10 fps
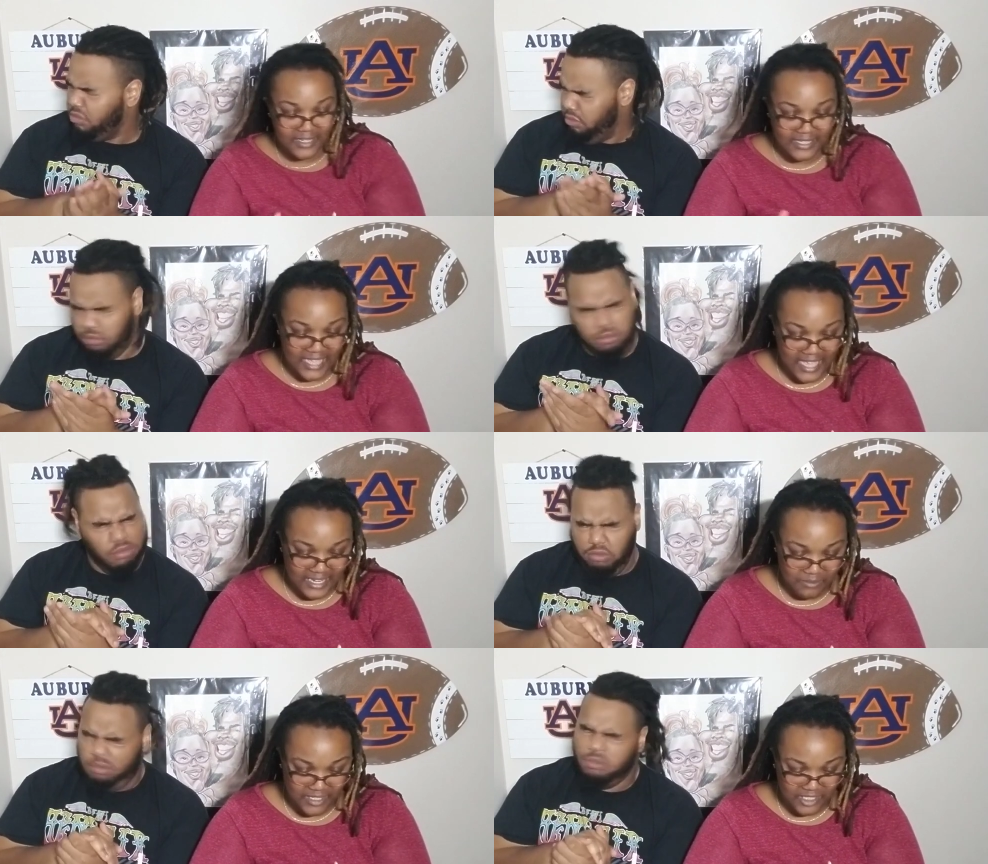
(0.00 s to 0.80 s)
Speaker 1: This had
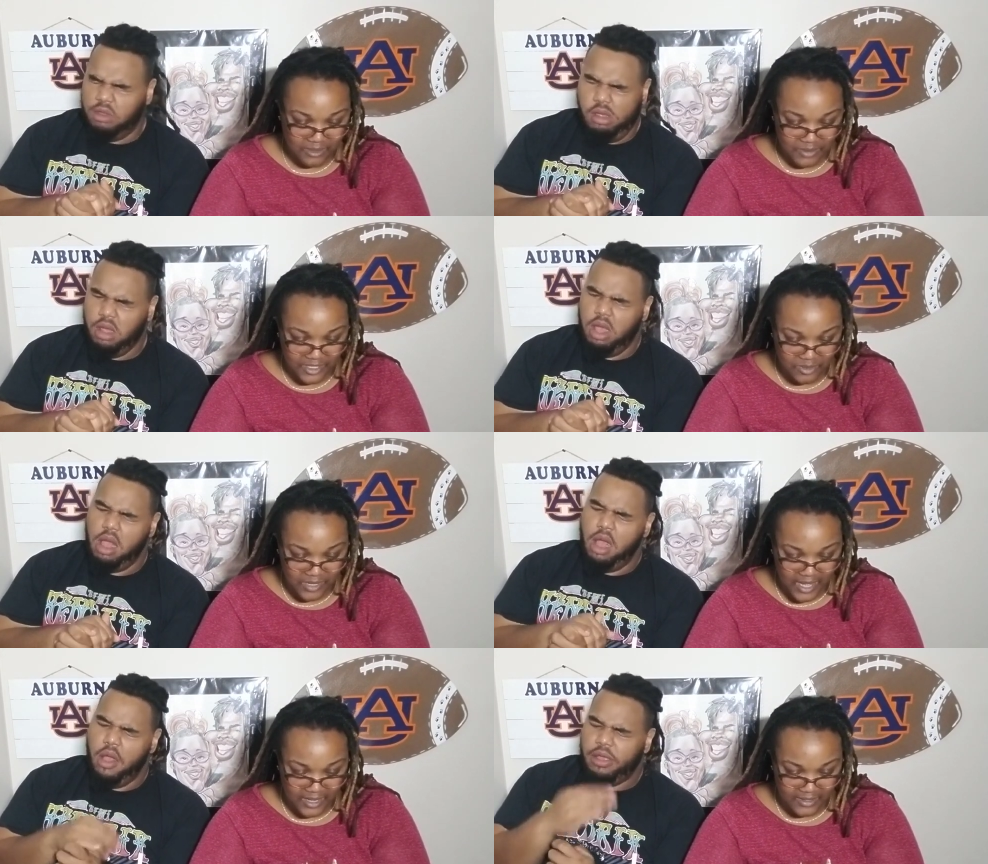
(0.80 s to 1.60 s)
to. Be, this should have been two
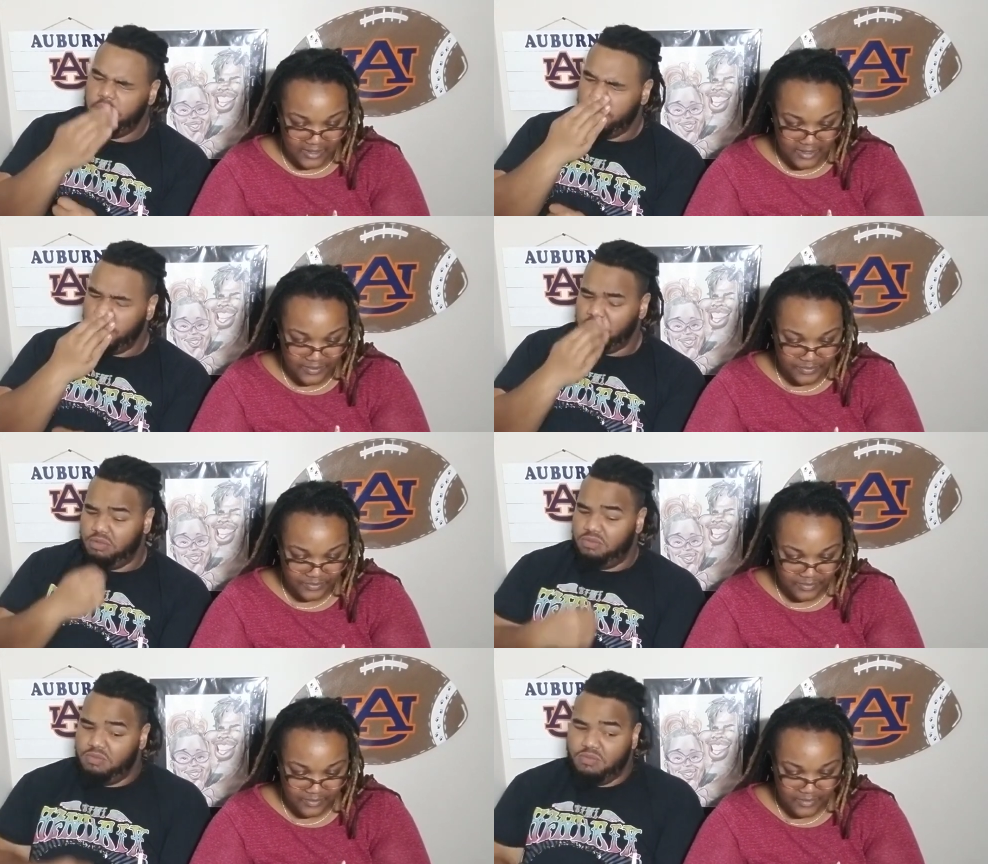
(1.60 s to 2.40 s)
dollars.
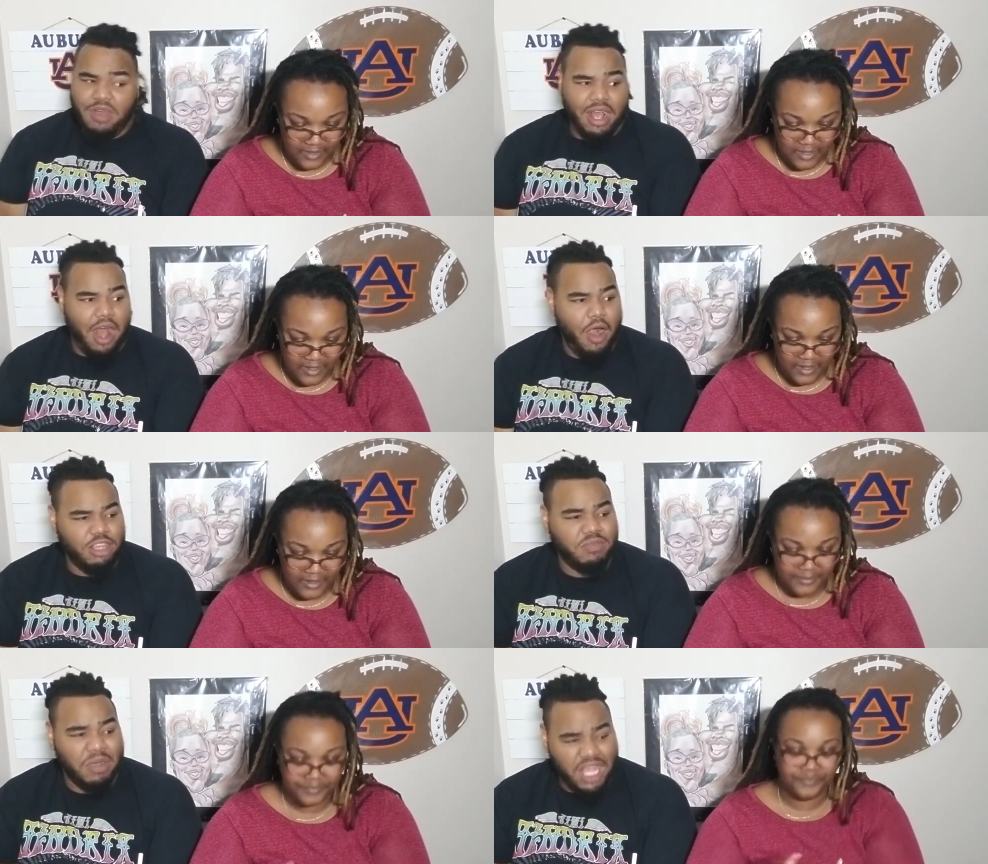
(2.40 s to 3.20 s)
Speaker 2: What?
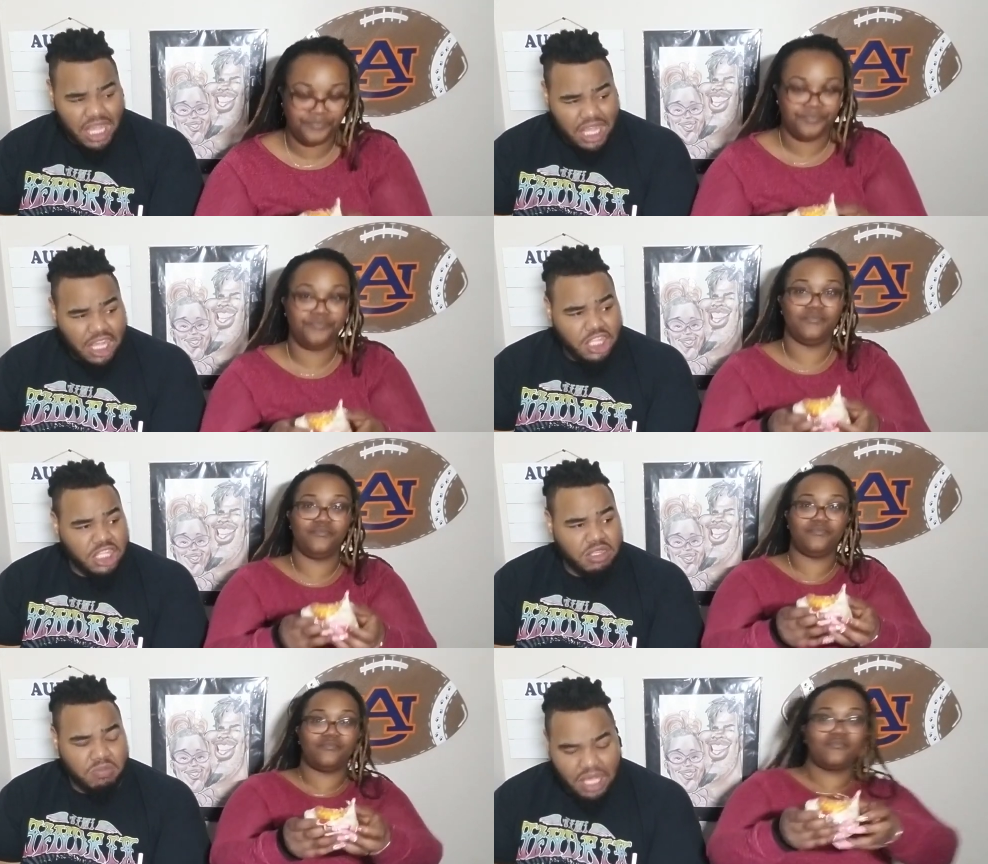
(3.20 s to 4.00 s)
All this beans.
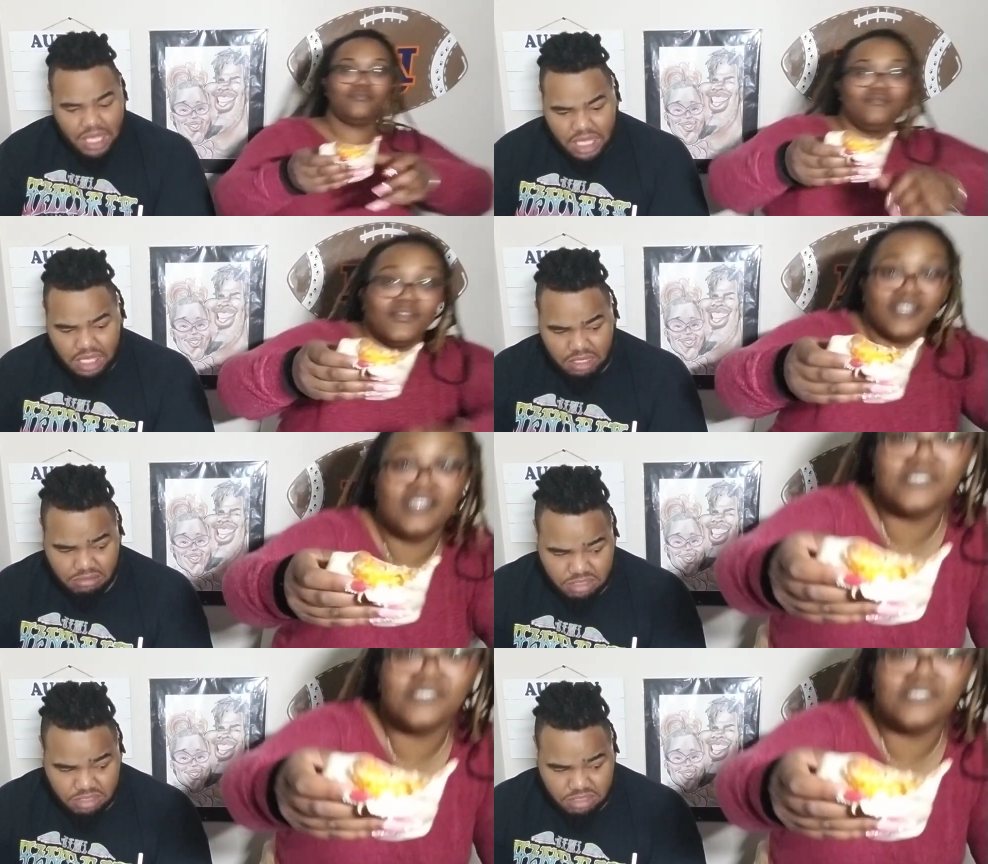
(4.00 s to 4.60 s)
It's the beans.